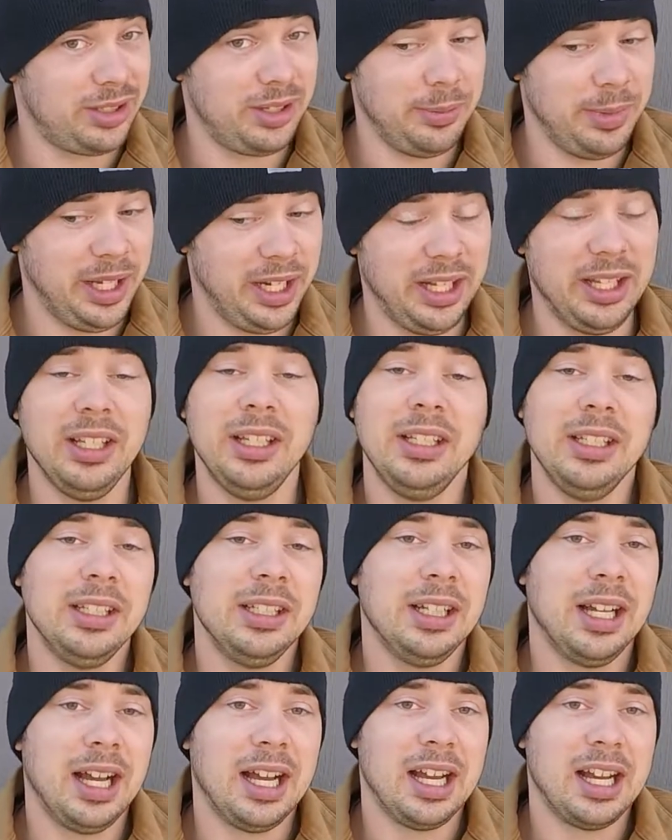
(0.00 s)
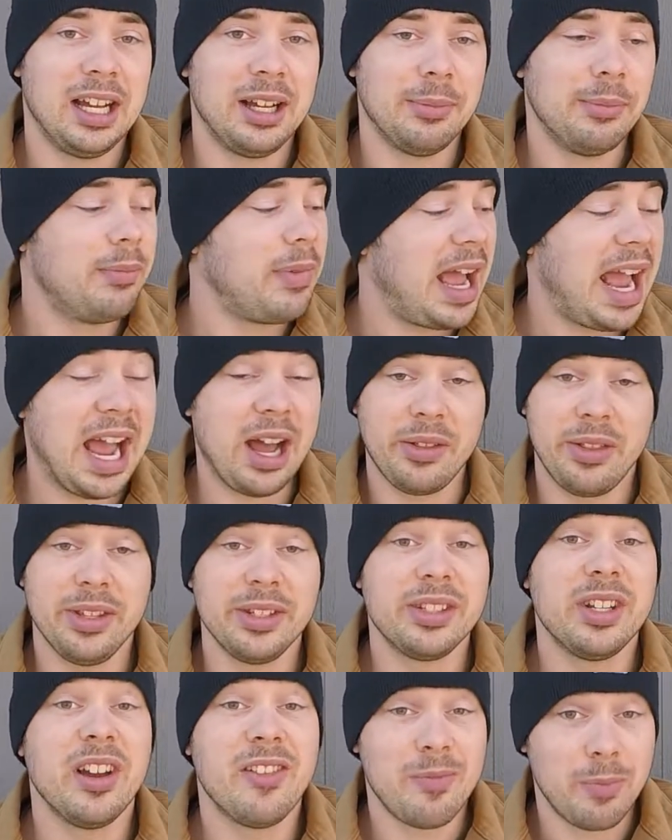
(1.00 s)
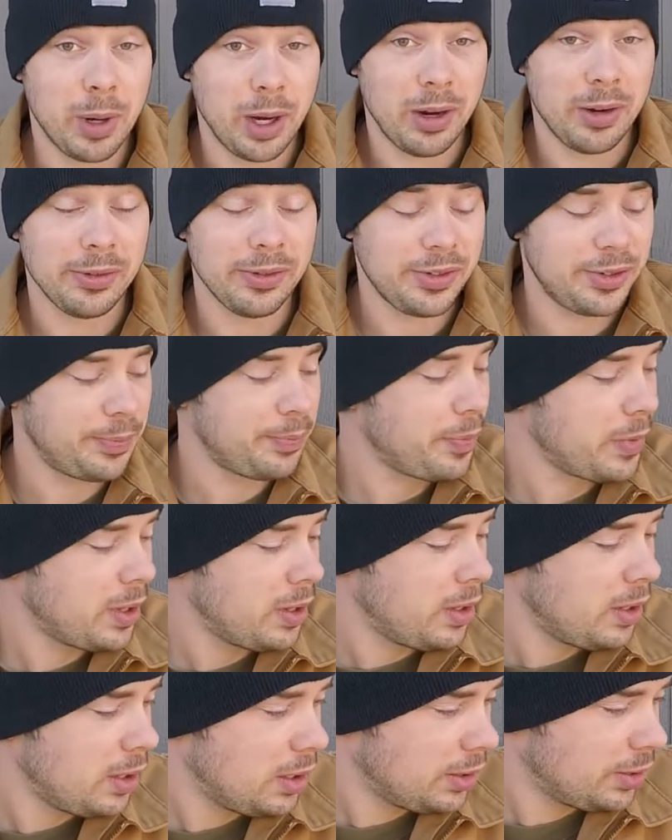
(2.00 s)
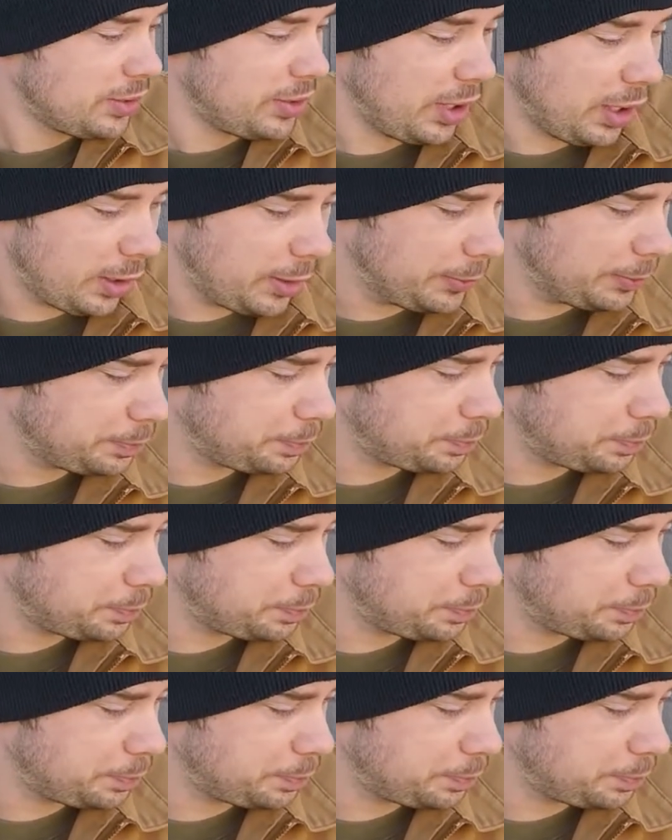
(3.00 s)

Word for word: a minute um, how this stuff burns. So